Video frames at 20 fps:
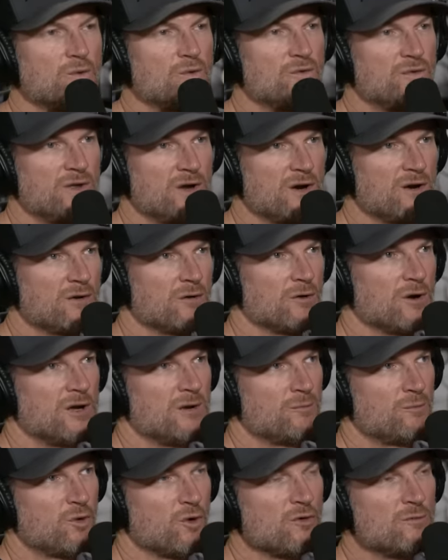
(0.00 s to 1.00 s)
Their
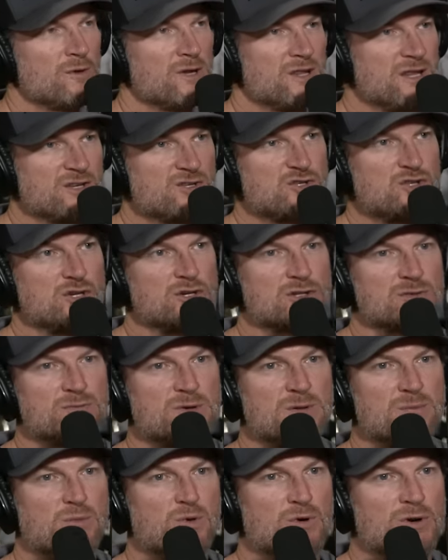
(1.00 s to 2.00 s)
improvement this year has
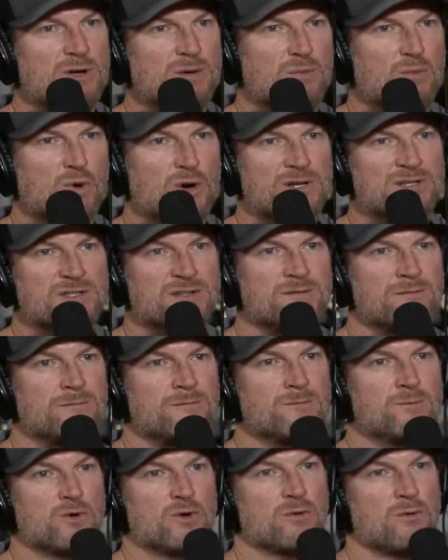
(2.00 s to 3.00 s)
been pretty
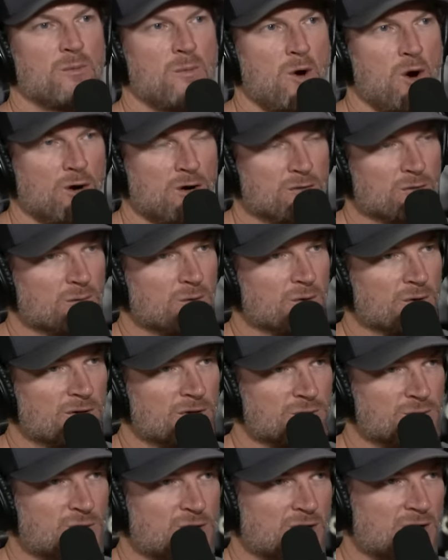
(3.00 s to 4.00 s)
impressive, pretty remarkable.
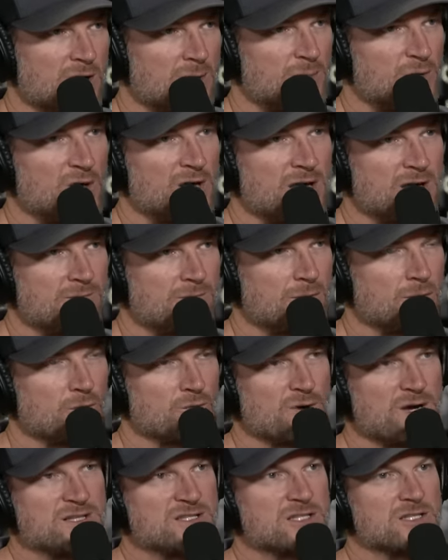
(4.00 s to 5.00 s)
There's been a couple handful of
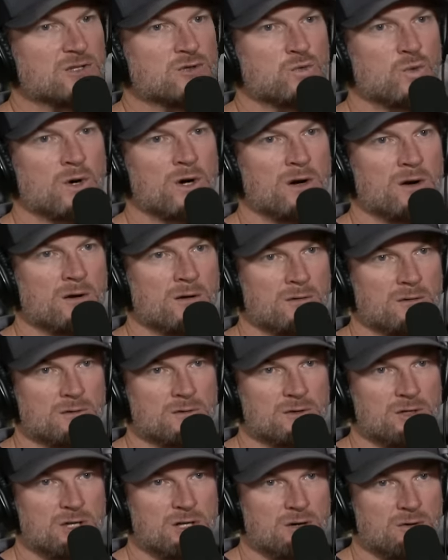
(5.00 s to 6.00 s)
races where,
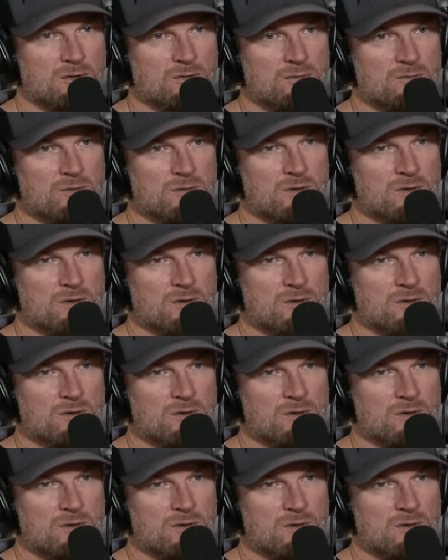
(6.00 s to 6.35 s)
you know,